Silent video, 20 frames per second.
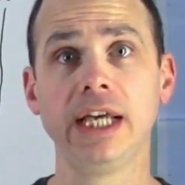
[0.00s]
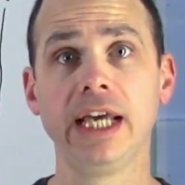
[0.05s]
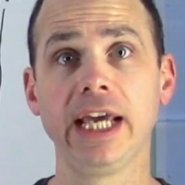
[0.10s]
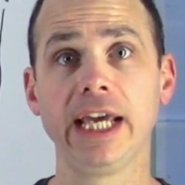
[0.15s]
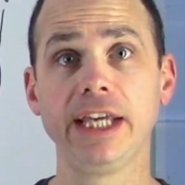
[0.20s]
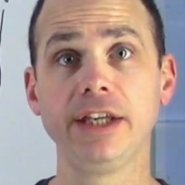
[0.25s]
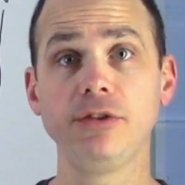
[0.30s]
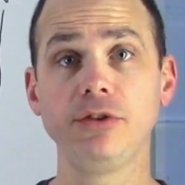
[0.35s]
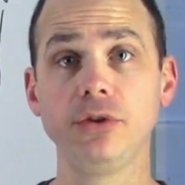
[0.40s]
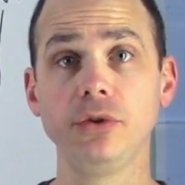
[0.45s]

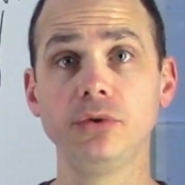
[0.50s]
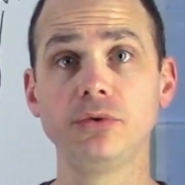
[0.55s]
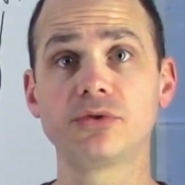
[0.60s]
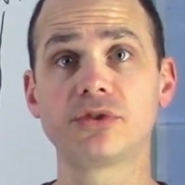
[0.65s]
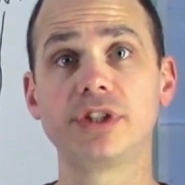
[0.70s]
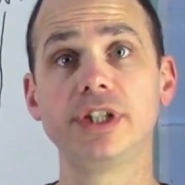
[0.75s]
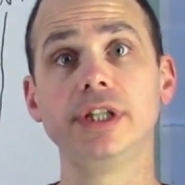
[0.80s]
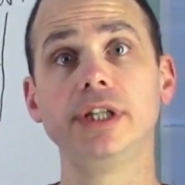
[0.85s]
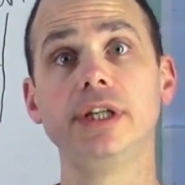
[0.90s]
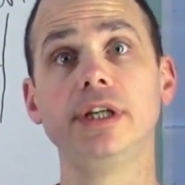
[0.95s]
He used
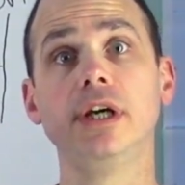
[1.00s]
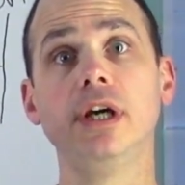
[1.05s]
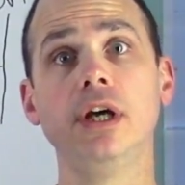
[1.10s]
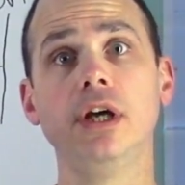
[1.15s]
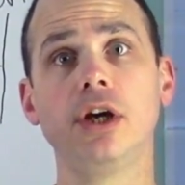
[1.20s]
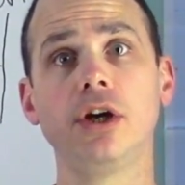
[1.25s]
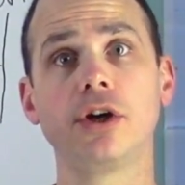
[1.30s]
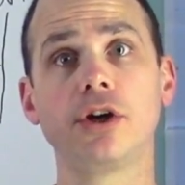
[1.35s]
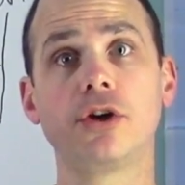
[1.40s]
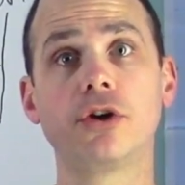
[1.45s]
the
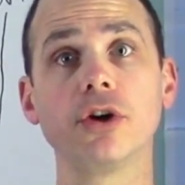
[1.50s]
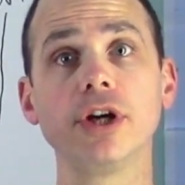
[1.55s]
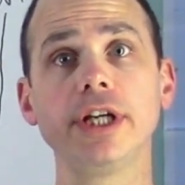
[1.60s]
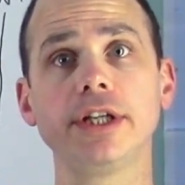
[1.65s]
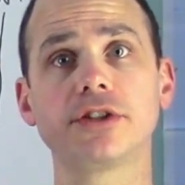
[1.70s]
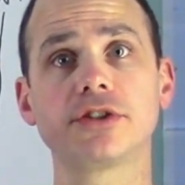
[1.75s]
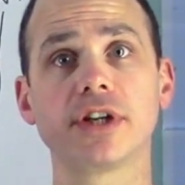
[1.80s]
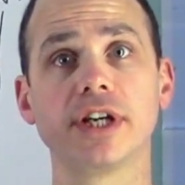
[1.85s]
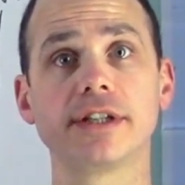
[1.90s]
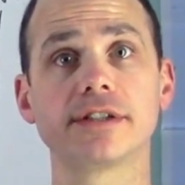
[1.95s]

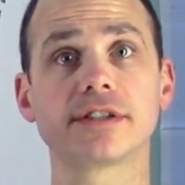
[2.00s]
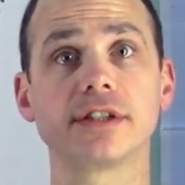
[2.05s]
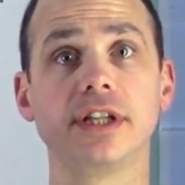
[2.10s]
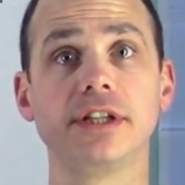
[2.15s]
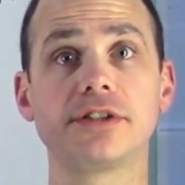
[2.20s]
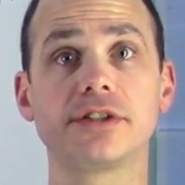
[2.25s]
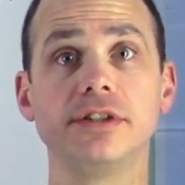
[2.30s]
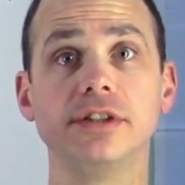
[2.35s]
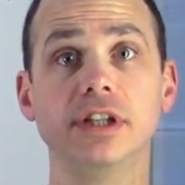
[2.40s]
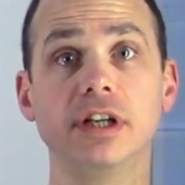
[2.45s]
Greek
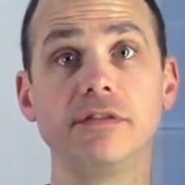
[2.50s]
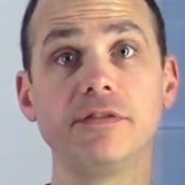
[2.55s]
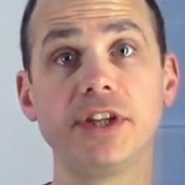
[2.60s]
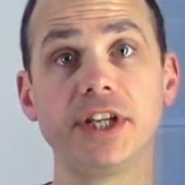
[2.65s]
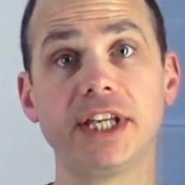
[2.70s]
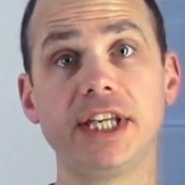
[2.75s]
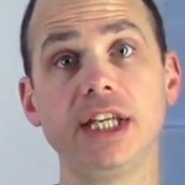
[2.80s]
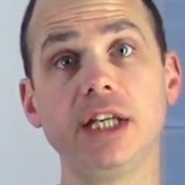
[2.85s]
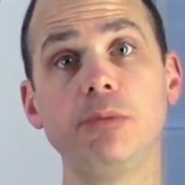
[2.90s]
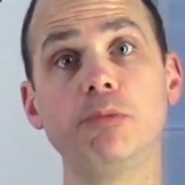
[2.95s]
translation of the
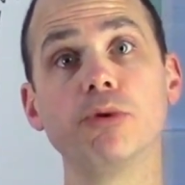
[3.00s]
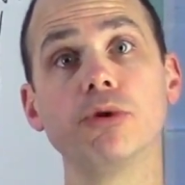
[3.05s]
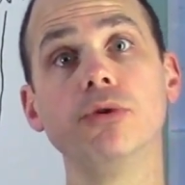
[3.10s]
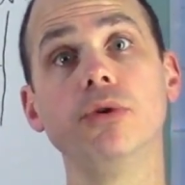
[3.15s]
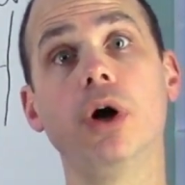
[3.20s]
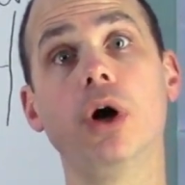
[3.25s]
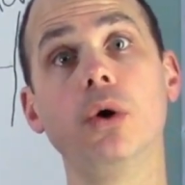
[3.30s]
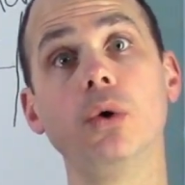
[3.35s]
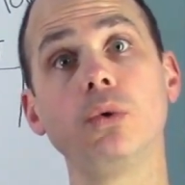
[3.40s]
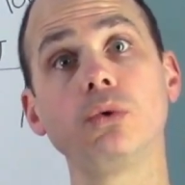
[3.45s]

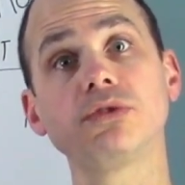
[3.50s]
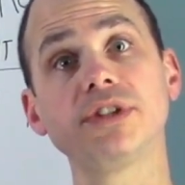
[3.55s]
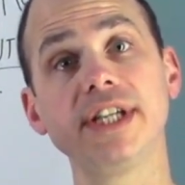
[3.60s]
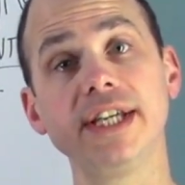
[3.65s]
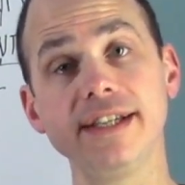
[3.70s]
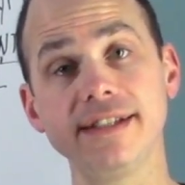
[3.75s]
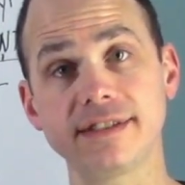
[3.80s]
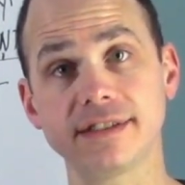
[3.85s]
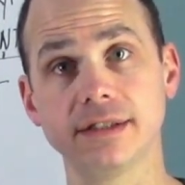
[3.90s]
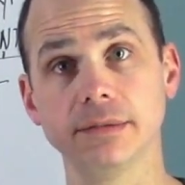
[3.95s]
Hebrew Old
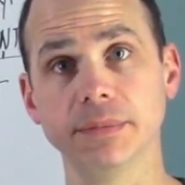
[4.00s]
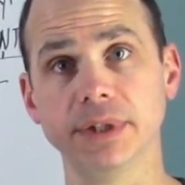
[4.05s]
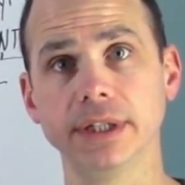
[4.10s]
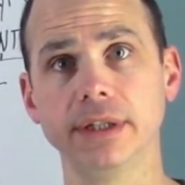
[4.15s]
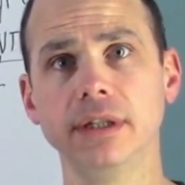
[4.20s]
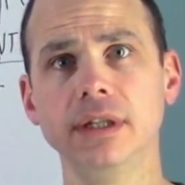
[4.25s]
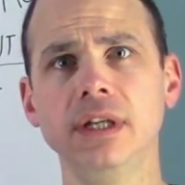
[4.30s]
Testament.